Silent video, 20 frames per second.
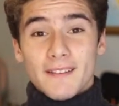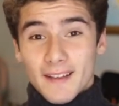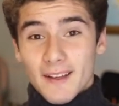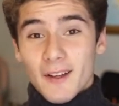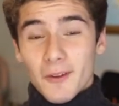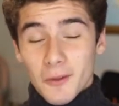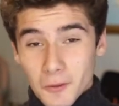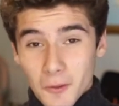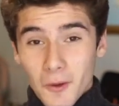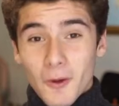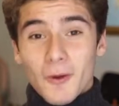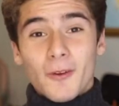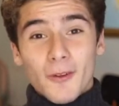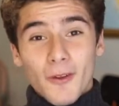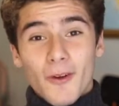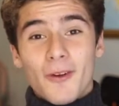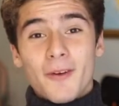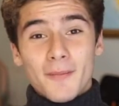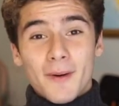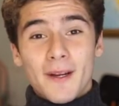like a
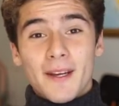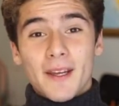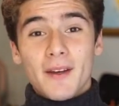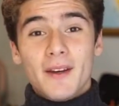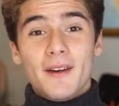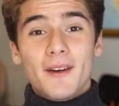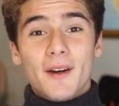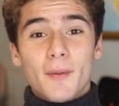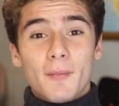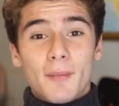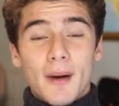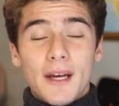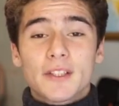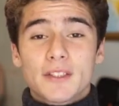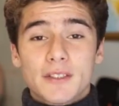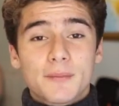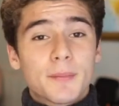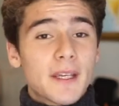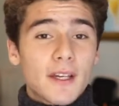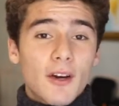lot of money by
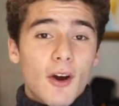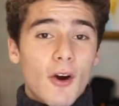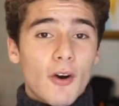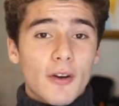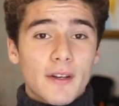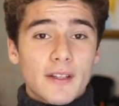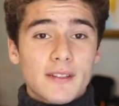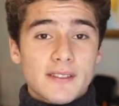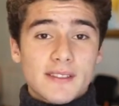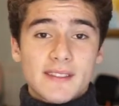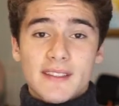just being honest,